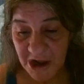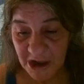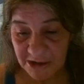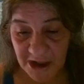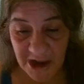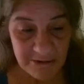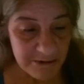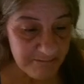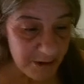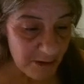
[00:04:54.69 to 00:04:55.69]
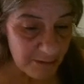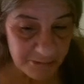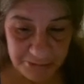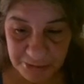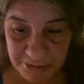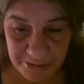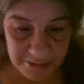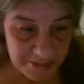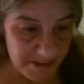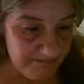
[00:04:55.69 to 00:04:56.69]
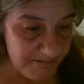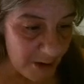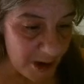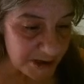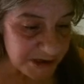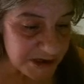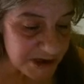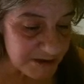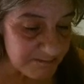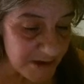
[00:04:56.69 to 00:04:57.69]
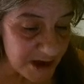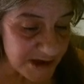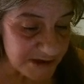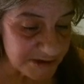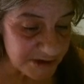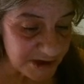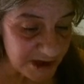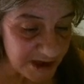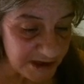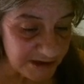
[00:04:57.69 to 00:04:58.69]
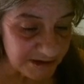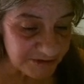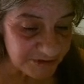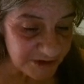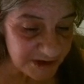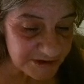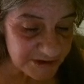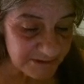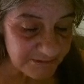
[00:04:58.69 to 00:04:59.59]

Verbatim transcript: allowing both the body and the mind to gain a sense of